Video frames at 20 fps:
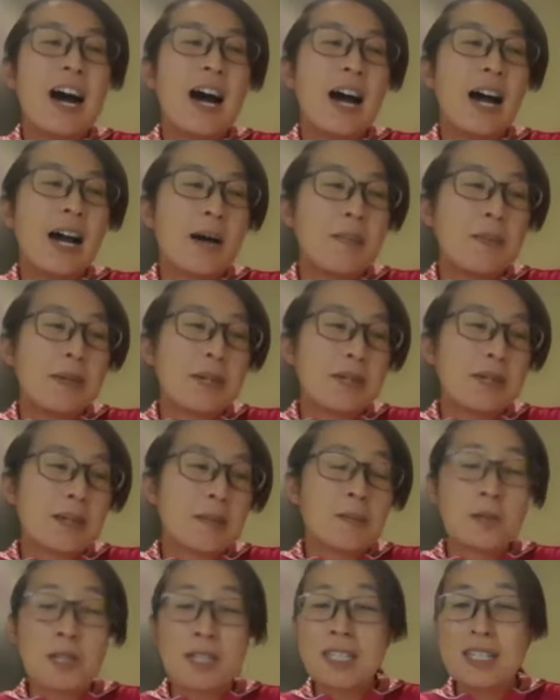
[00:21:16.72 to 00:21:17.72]
uh, because I'm
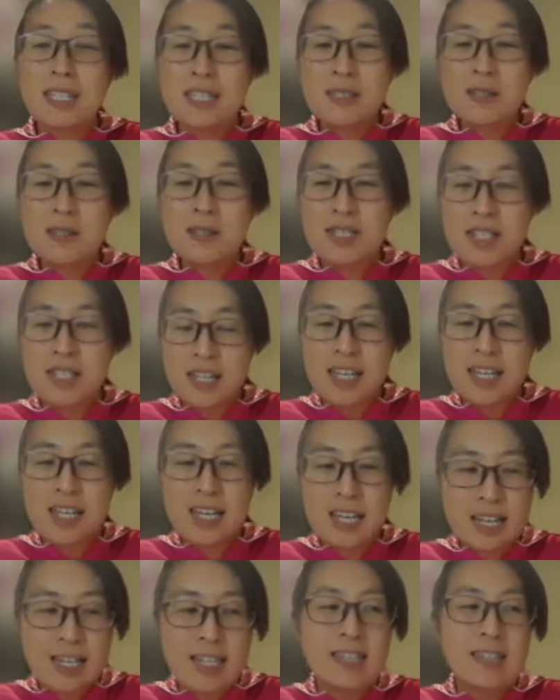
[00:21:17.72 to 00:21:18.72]
really interested
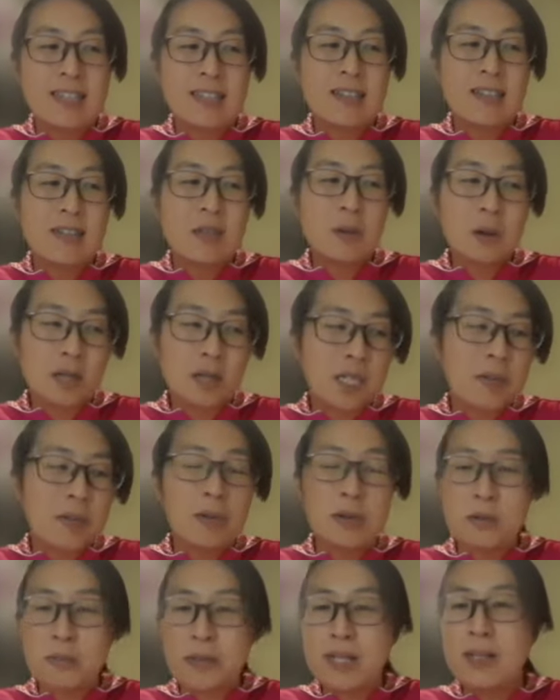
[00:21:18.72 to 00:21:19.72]
in quality
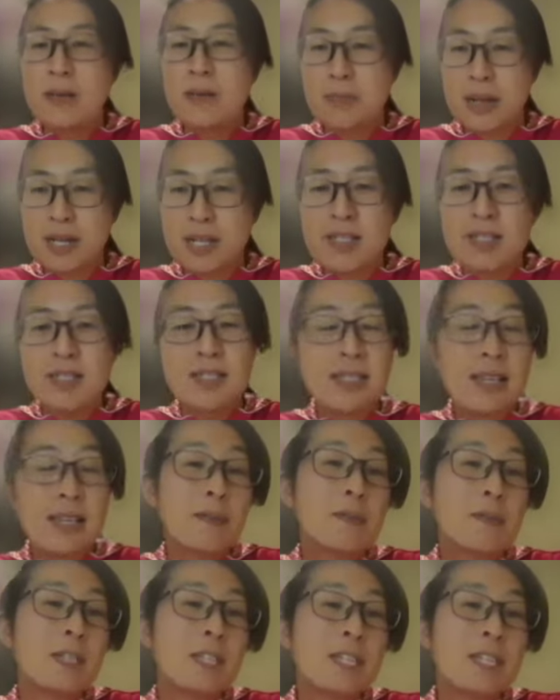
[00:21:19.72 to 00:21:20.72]
improvement and patient
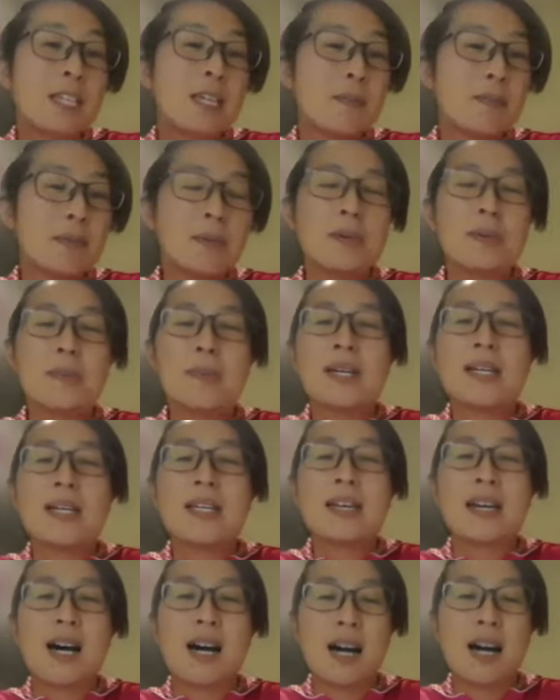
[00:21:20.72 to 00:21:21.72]
safety
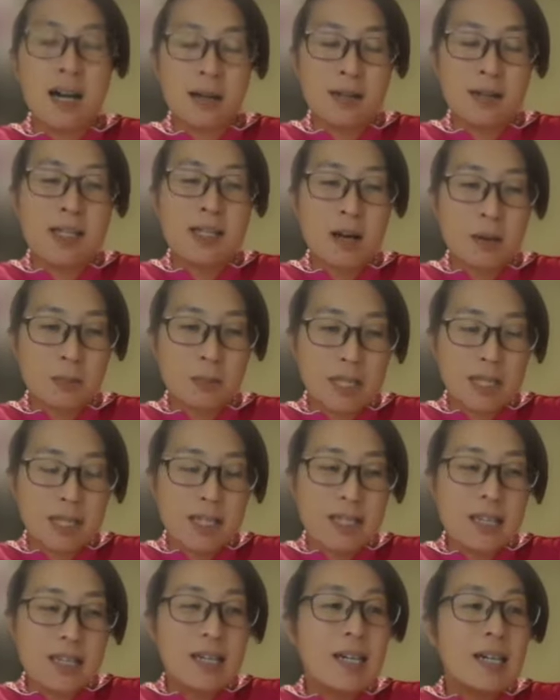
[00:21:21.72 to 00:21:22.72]
improvement as a
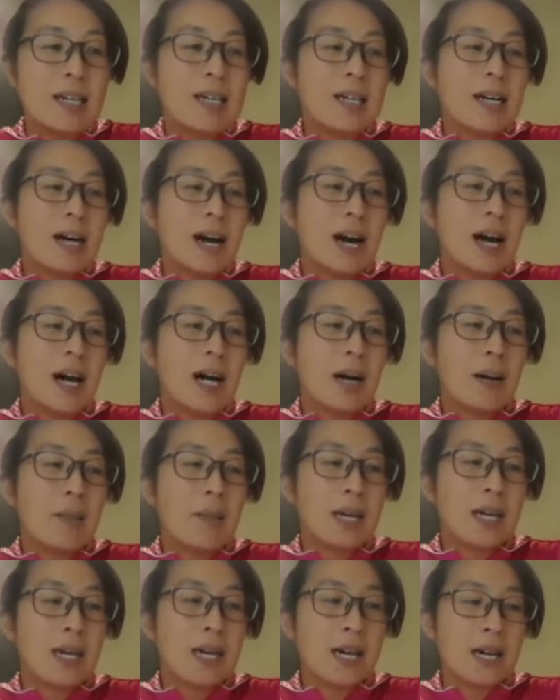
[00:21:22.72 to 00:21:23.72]
committee. Um,
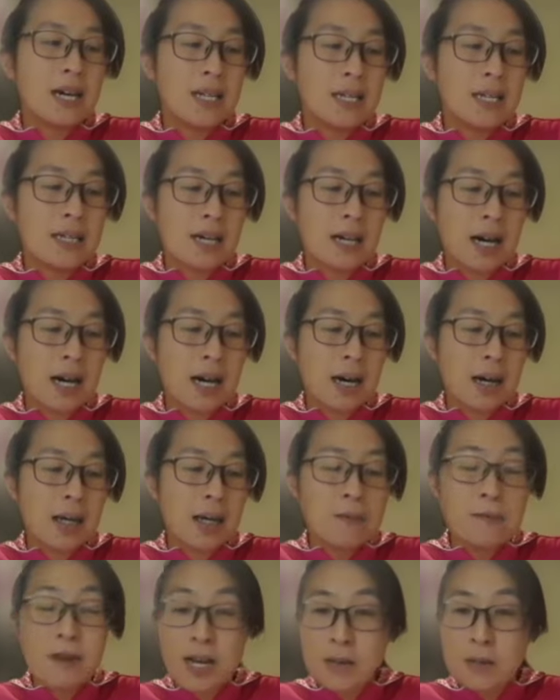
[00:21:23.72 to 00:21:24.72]
and uh,
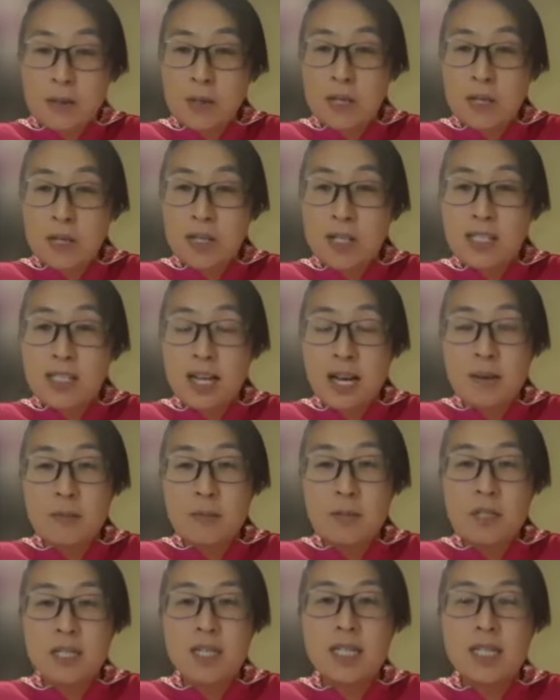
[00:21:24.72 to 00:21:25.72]
in five years, I'm
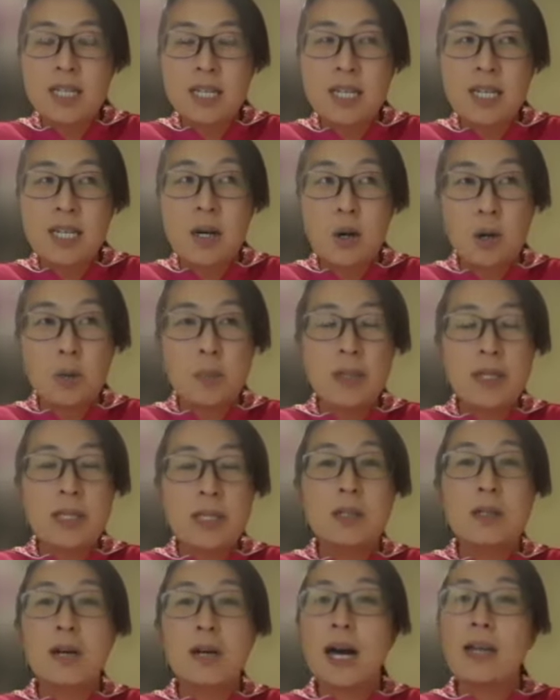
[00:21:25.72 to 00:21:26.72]
really
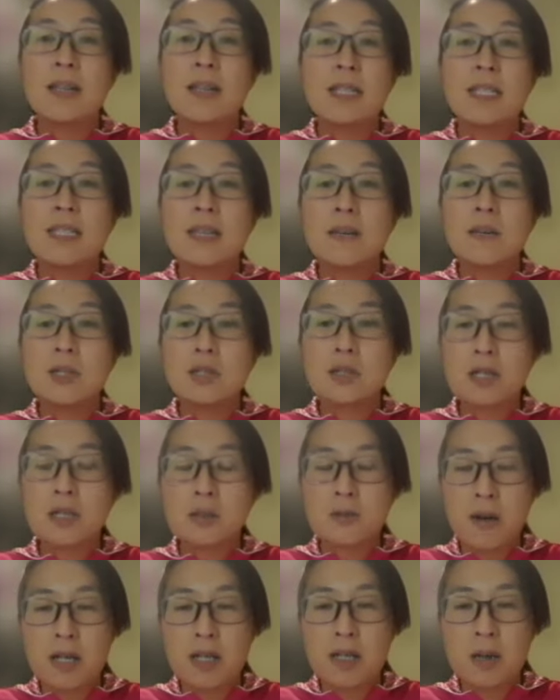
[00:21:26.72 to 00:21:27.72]
hoping to at least have a
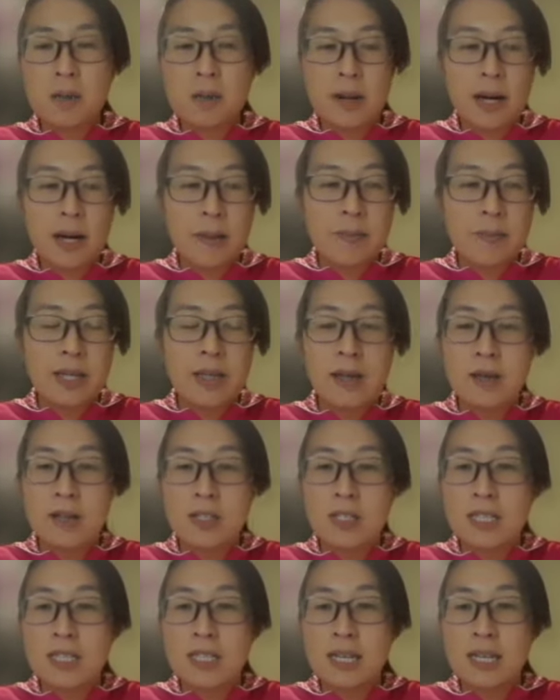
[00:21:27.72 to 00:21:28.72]
certified um,
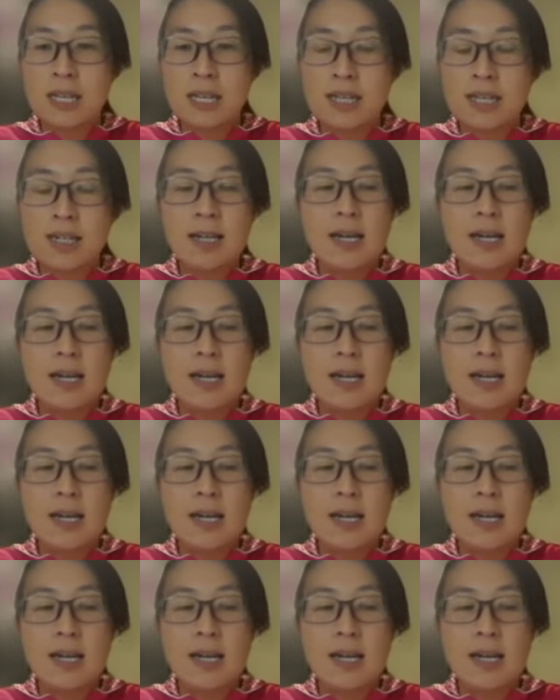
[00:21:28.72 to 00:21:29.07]
RNC-NIC.